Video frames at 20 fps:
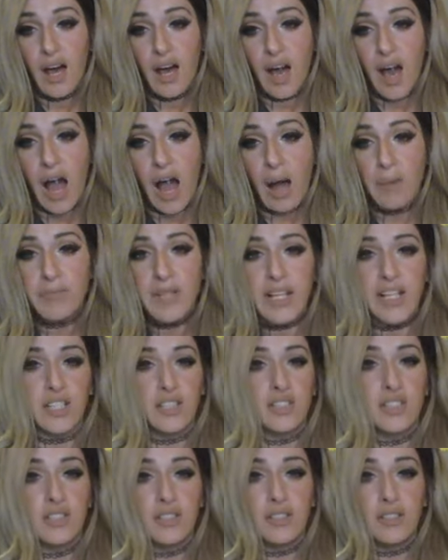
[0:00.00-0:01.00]
I'm like
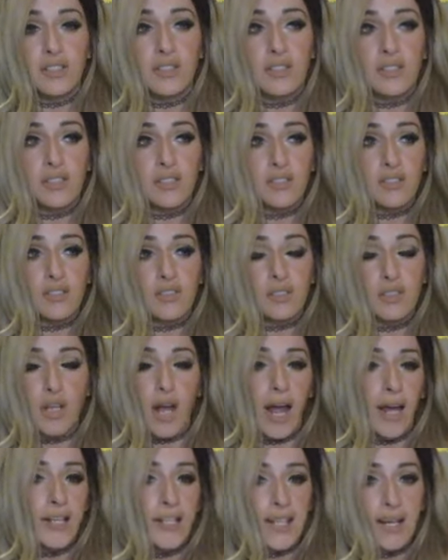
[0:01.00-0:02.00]

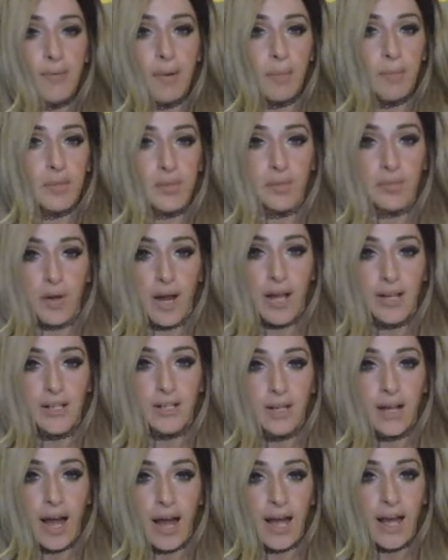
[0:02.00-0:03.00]
trying to come up with rent.
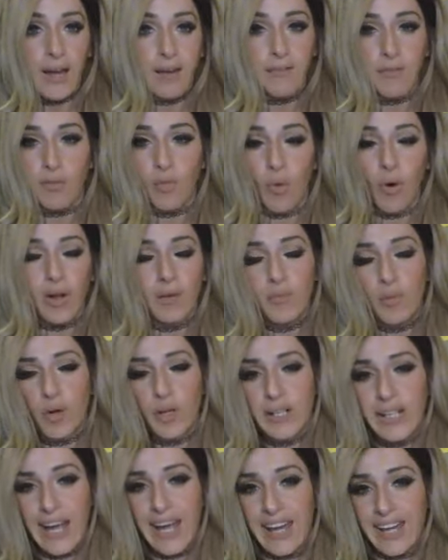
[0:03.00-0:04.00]
I have one more
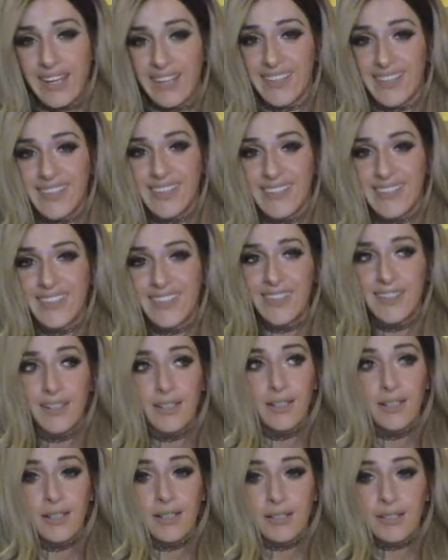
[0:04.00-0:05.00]
day
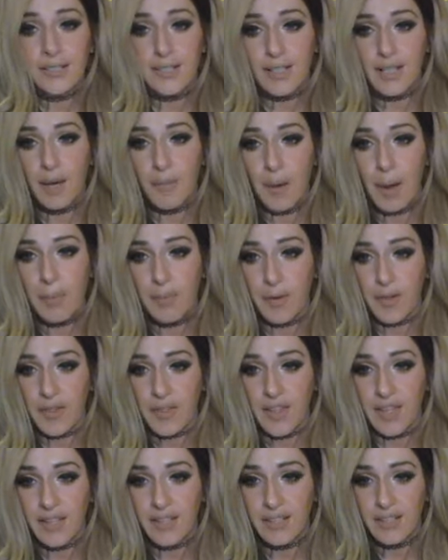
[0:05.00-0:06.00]
to come up with
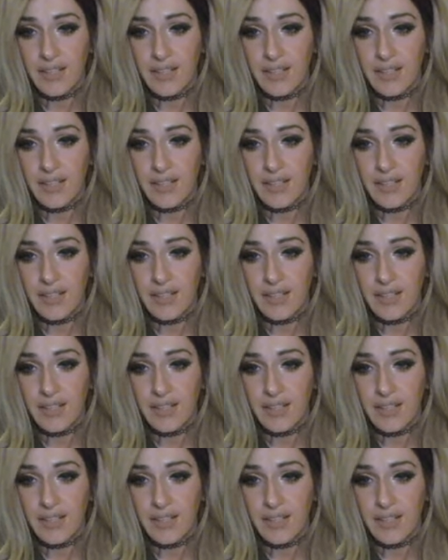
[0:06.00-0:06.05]
it.